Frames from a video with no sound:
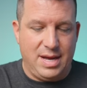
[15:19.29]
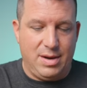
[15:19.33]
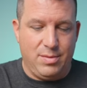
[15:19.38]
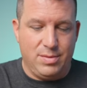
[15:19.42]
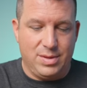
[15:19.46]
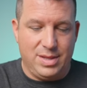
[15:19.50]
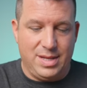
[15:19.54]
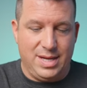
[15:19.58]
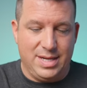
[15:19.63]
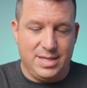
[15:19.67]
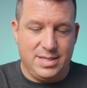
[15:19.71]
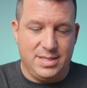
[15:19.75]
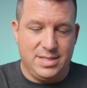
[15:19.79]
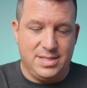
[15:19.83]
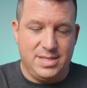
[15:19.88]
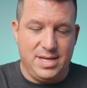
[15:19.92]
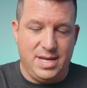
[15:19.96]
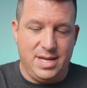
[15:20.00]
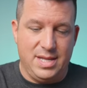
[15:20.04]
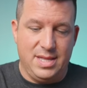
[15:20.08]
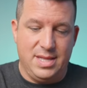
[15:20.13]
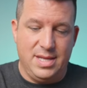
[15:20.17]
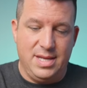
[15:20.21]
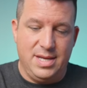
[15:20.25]
I would like to
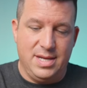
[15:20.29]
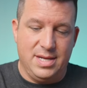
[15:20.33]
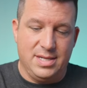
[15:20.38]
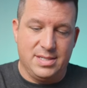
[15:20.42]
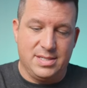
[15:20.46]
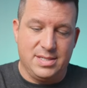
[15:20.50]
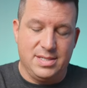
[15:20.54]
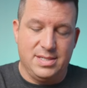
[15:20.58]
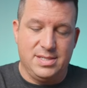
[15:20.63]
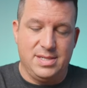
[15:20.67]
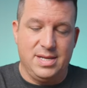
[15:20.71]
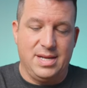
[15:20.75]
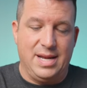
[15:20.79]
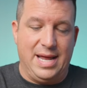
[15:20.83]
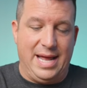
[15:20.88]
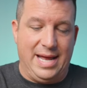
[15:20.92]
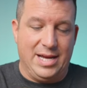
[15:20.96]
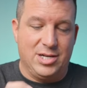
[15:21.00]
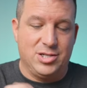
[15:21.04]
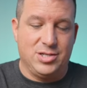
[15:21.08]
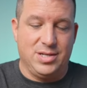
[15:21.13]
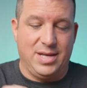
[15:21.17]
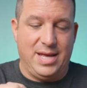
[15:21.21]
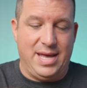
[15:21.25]
see in this is it
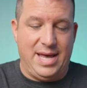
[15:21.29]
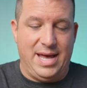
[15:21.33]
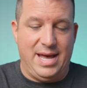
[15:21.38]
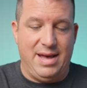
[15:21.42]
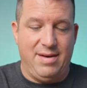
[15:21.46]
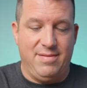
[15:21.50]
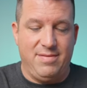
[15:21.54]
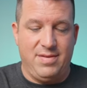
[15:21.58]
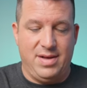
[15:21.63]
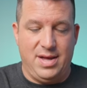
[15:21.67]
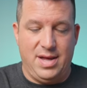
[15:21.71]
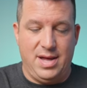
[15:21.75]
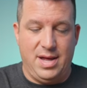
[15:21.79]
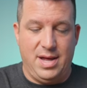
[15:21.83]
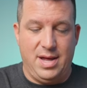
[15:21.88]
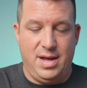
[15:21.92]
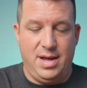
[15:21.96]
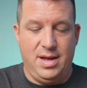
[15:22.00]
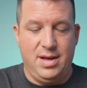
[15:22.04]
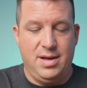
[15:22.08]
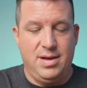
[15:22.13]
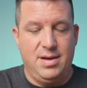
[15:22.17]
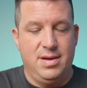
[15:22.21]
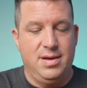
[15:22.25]
actually have
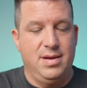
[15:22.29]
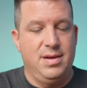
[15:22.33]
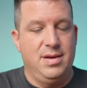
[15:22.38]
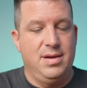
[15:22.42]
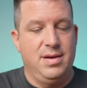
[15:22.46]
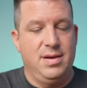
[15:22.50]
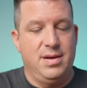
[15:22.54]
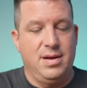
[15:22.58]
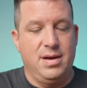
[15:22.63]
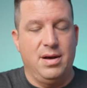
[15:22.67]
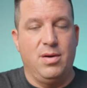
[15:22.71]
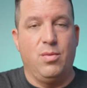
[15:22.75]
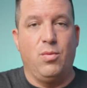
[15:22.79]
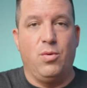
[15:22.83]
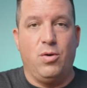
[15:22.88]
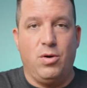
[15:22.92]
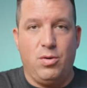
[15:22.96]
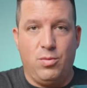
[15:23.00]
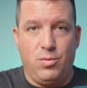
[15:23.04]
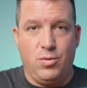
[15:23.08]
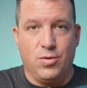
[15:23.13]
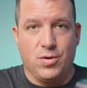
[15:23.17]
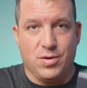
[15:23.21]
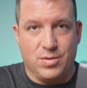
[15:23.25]
a, a
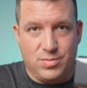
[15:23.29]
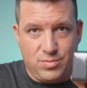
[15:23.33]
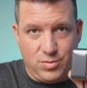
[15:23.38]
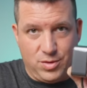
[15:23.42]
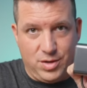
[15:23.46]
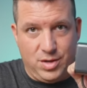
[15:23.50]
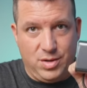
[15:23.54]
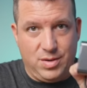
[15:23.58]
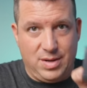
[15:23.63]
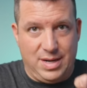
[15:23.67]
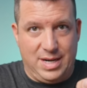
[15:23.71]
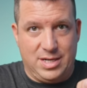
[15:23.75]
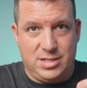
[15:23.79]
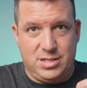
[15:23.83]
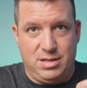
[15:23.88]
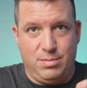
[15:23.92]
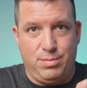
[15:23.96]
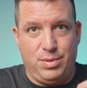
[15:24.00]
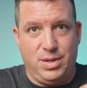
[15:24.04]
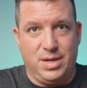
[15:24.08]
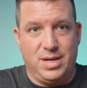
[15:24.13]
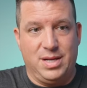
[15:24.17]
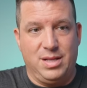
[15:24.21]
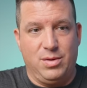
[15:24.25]
wall wart where you could actually
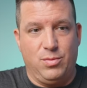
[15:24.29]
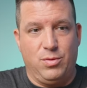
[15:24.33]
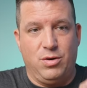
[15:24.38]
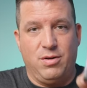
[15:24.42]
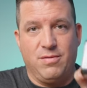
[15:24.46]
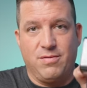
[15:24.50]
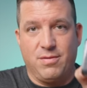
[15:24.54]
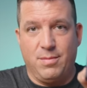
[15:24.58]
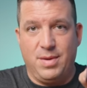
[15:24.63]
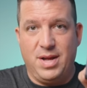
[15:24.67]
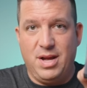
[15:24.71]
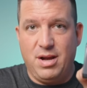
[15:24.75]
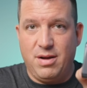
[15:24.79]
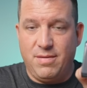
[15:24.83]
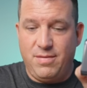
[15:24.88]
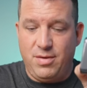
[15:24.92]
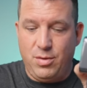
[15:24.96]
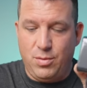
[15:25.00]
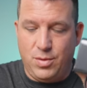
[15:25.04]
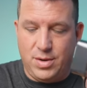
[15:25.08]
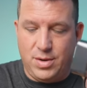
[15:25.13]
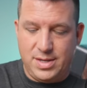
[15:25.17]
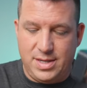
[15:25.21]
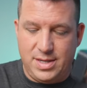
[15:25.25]
plug it in the wall from here if
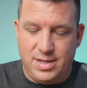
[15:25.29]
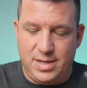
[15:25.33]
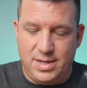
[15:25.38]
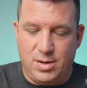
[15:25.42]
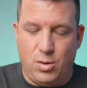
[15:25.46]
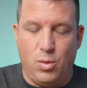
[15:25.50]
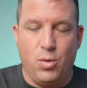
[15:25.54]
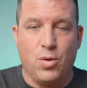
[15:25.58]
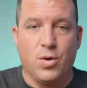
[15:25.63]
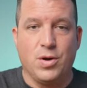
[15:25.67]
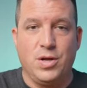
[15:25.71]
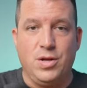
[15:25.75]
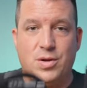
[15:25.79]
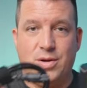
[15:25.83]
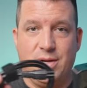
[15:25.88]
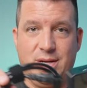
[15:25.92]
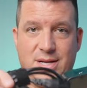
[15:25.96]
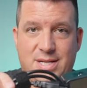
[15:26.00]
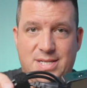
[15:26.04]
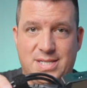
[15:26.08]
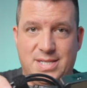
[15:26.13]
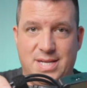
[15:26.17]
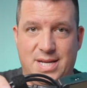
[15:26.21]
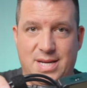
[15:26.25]
you wanted, or you could
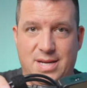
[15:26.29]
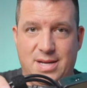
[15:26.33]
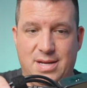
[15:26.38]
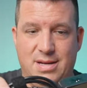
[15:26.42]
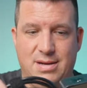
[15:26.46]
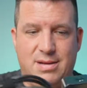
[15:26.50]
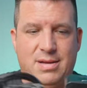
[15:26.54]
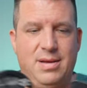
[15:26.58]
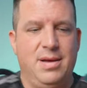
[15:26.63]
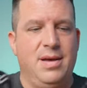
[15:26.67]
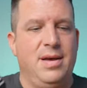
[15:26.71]
extend it.